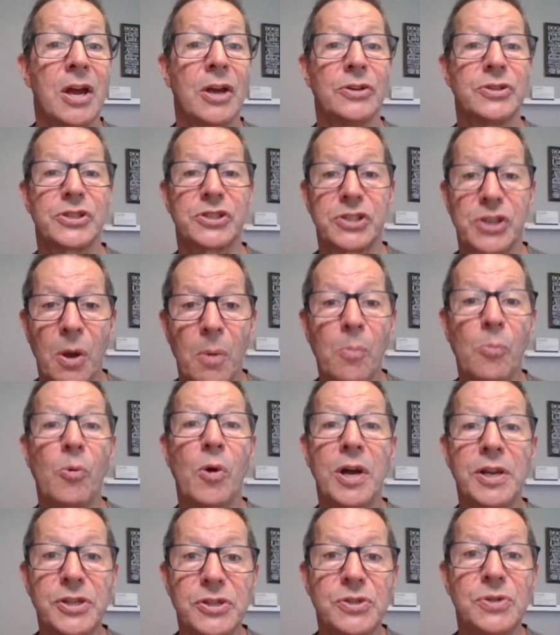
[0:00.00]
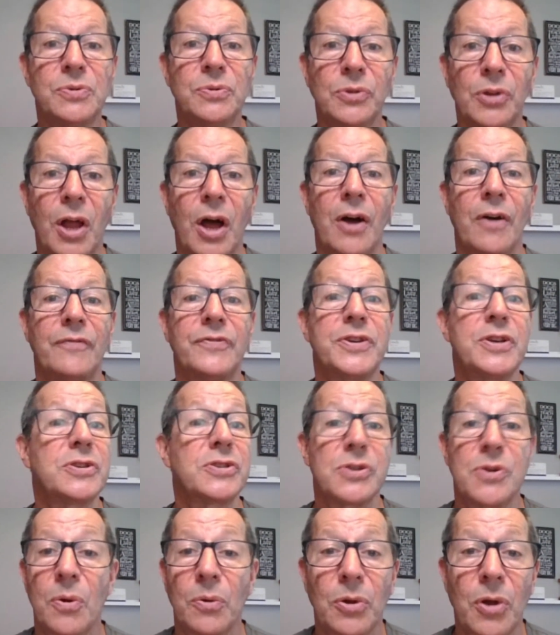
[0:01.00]
Someone you loved
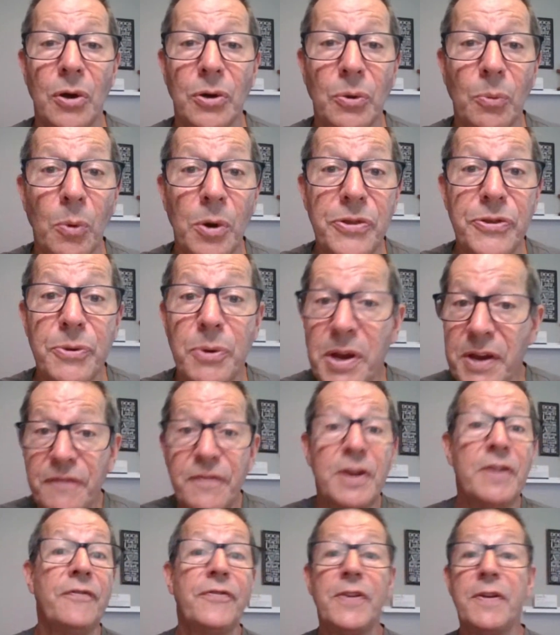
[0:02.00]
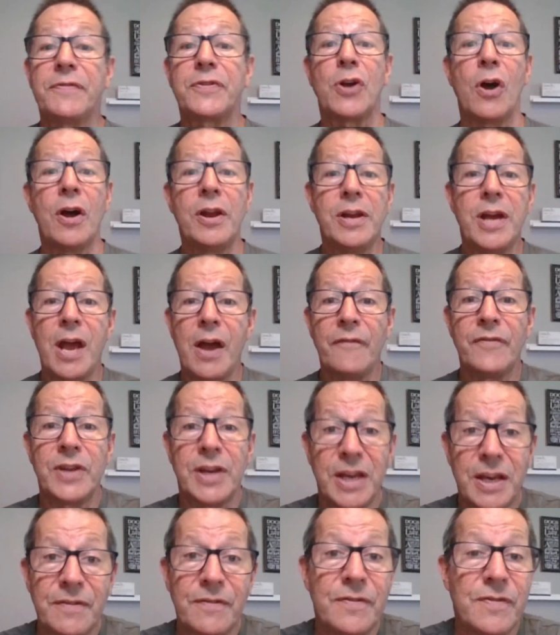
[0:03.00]
is no longer with you, even if they've gone to heaven,
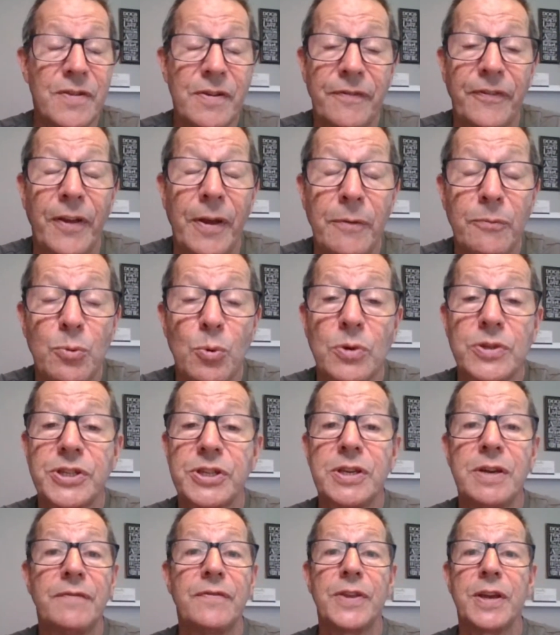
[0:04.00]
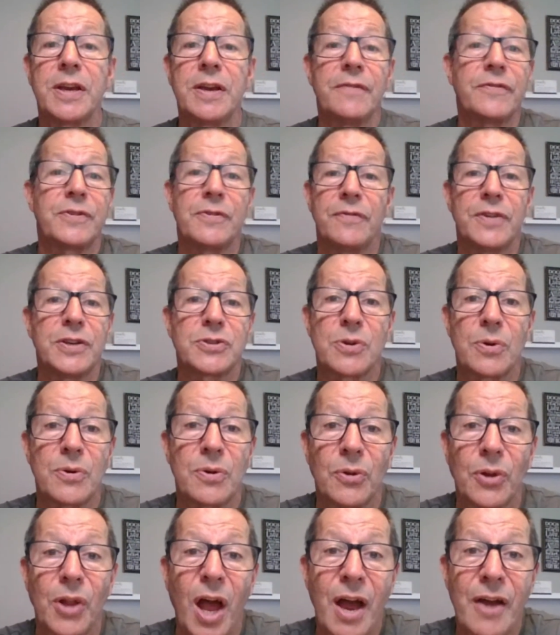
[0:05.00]
even if they received the gift of
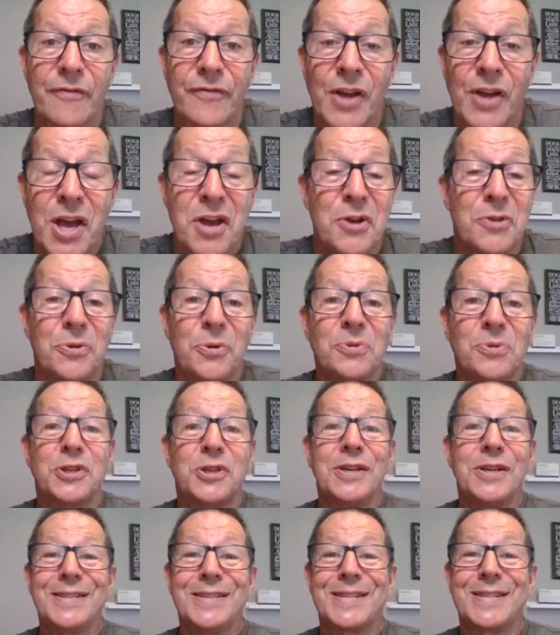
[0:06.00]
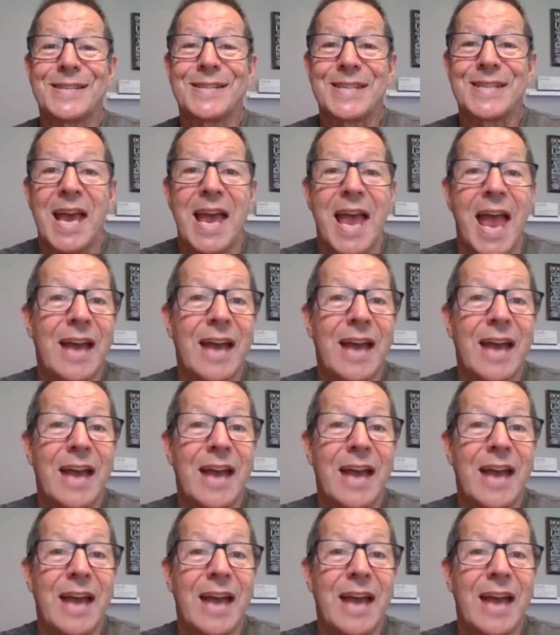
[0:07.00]
eternal life through Jesus,